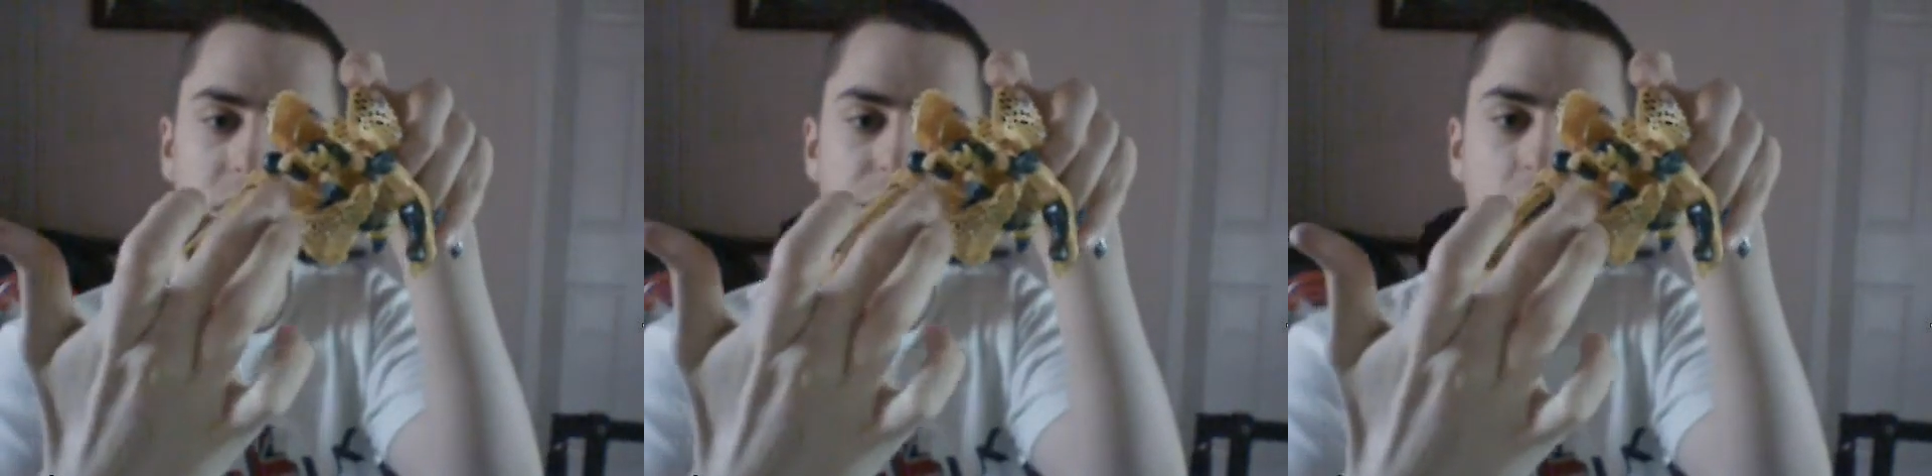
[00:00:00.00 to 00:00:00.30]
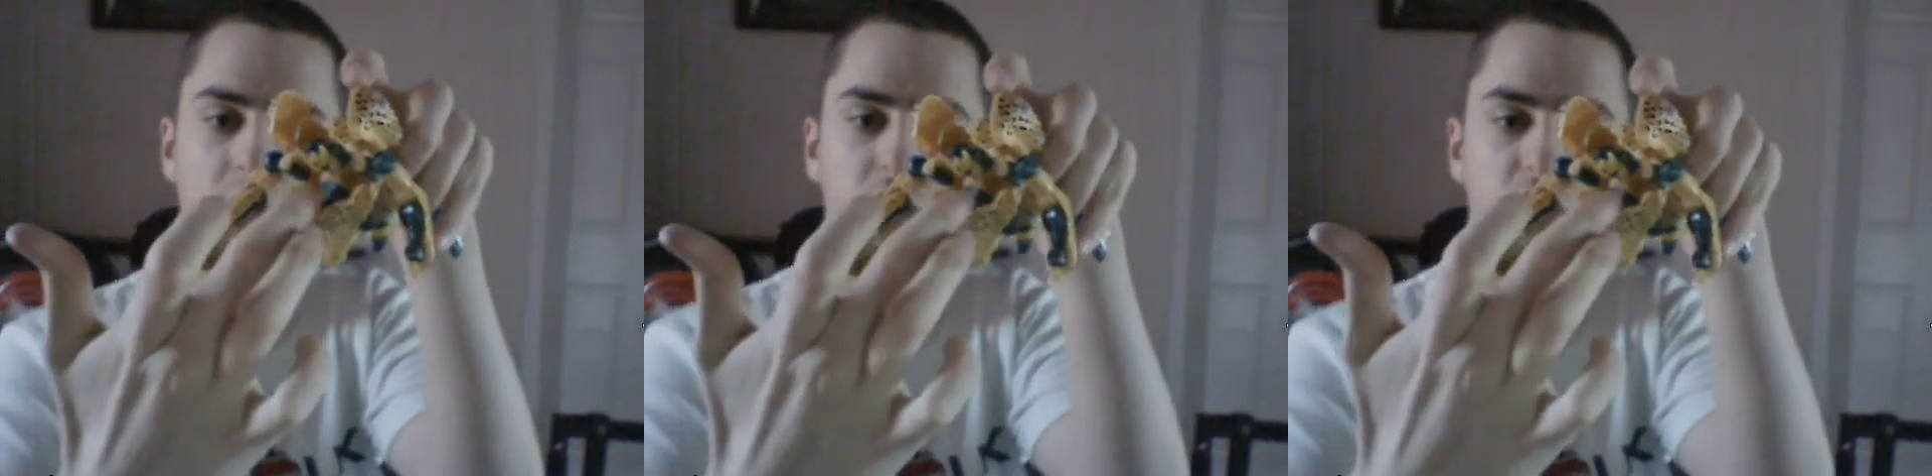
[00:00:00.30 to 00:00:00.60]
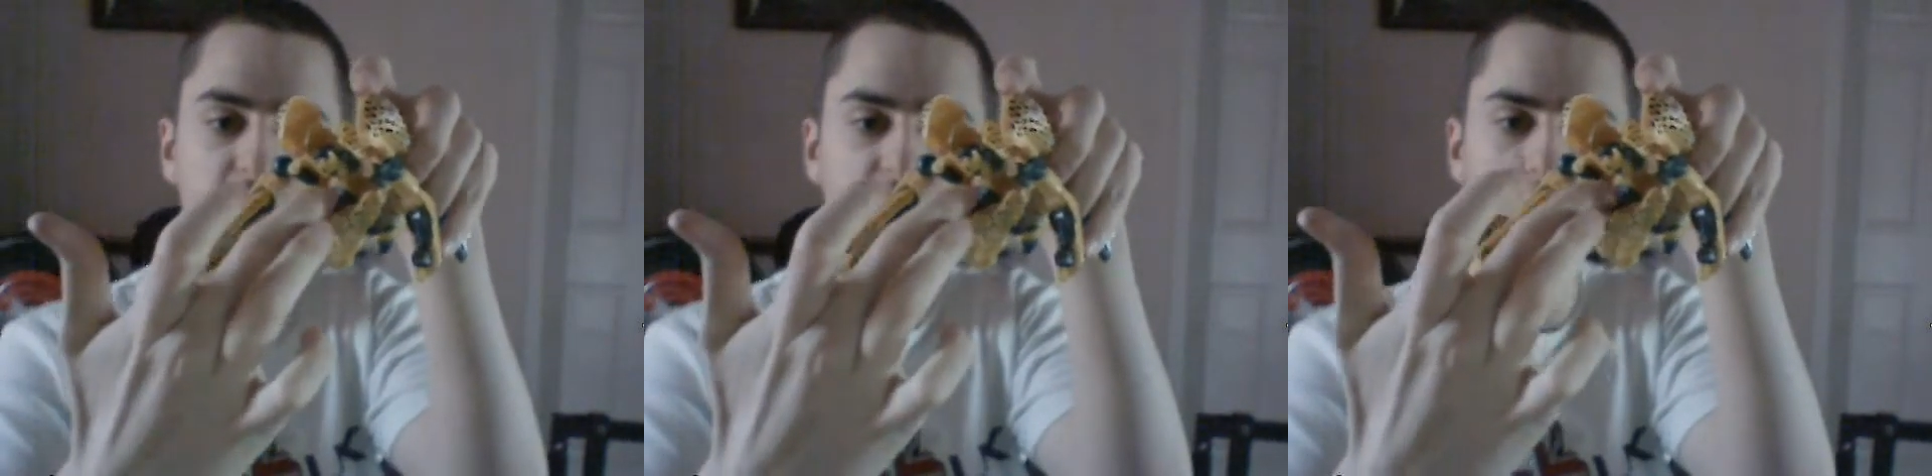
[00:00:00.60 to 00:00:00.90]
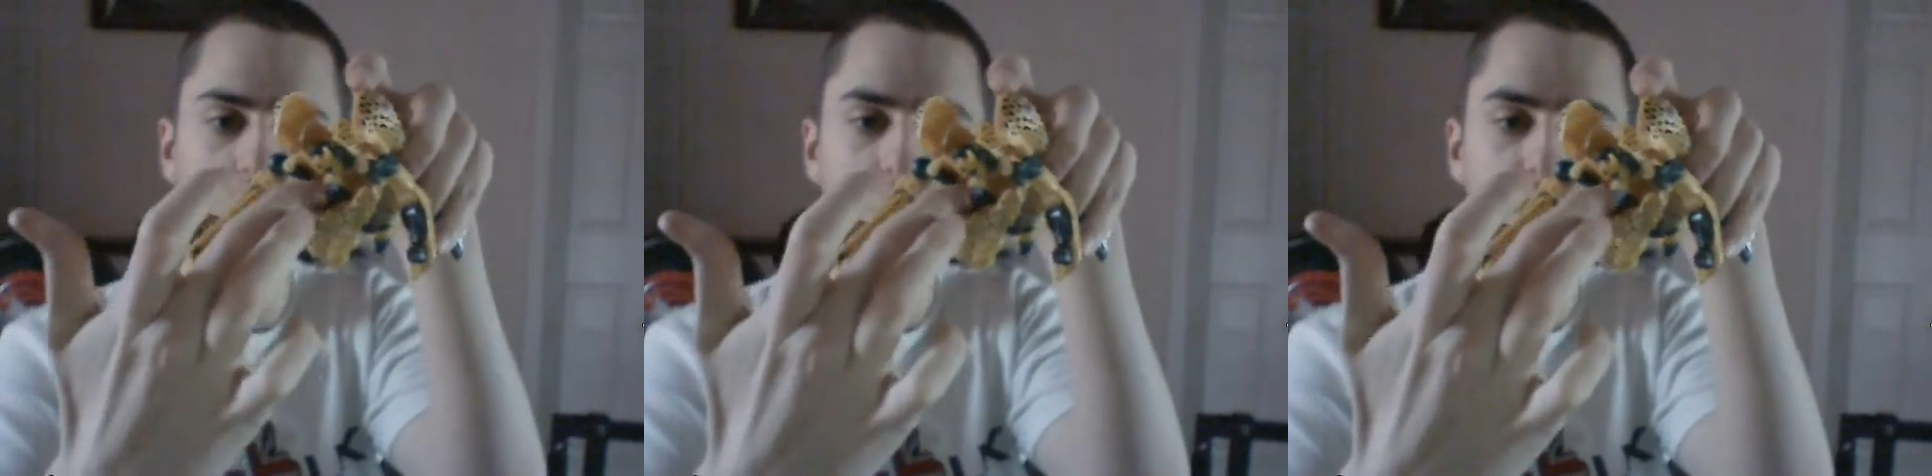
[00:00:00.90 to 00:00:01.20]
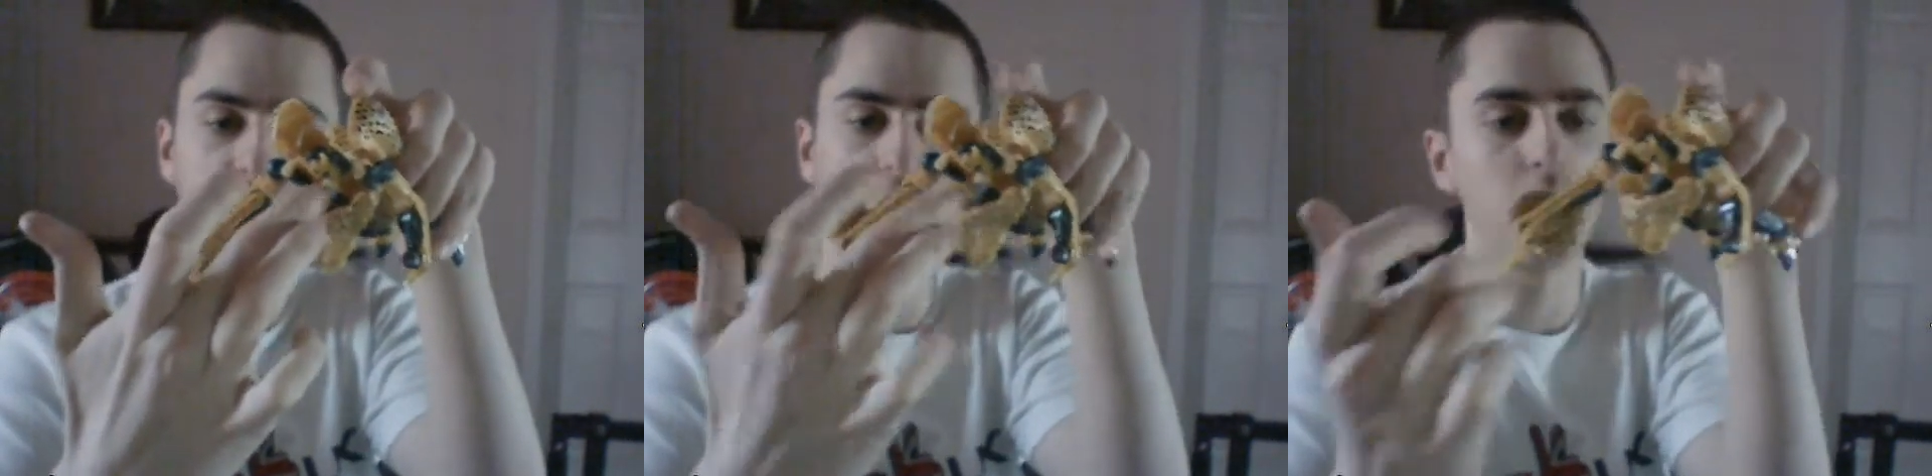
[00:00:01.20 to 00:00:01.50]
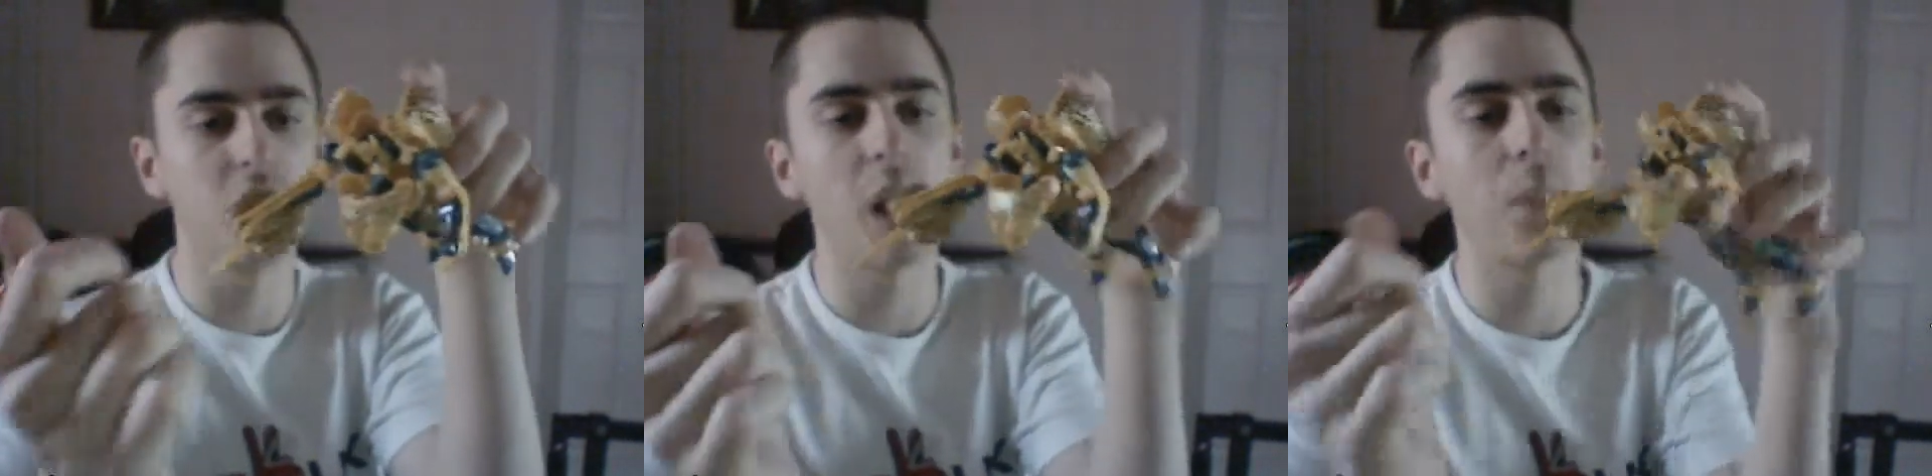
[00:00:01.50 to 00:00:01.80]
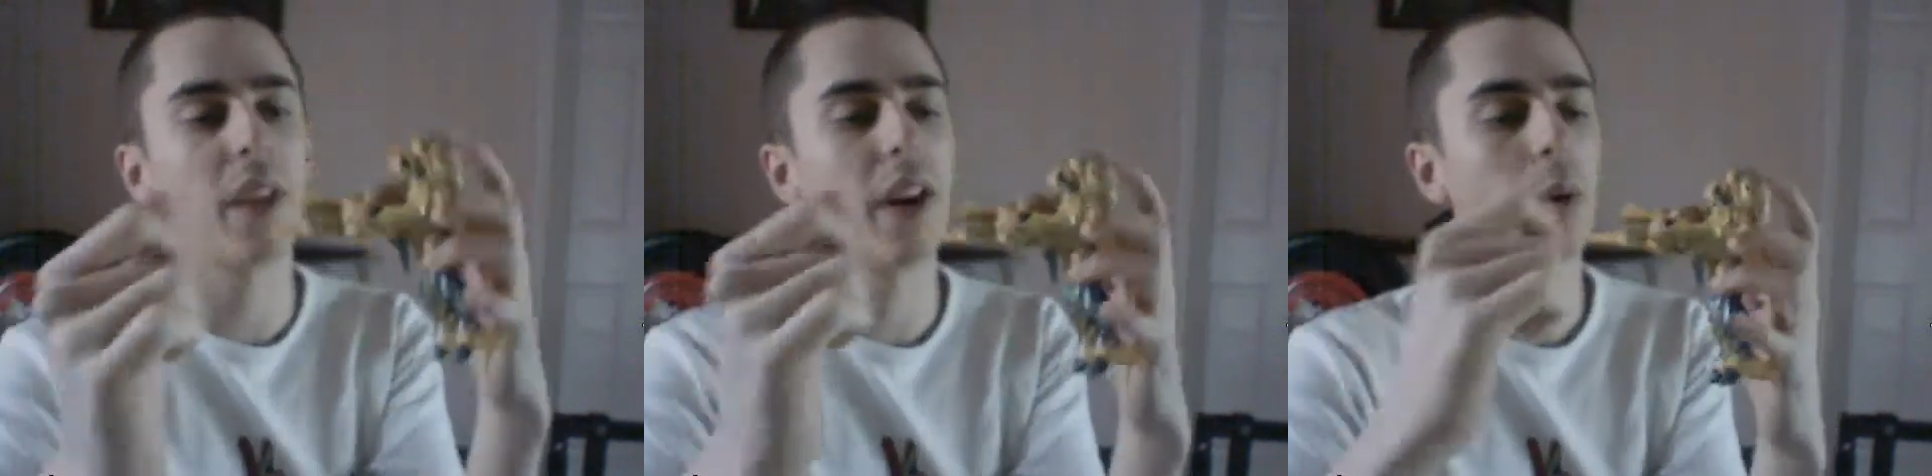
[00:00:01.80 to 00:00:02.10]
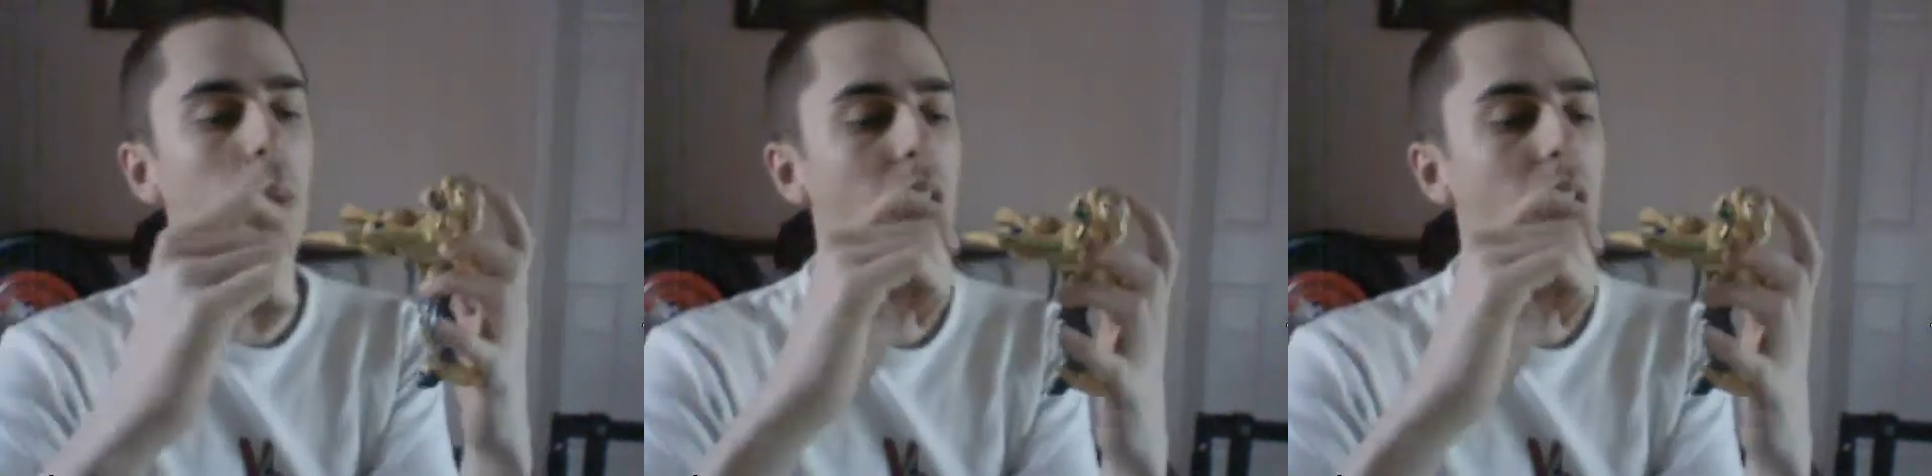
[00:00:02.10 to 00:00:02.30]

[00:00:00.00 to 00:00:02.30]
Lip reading: you've got this huge gap there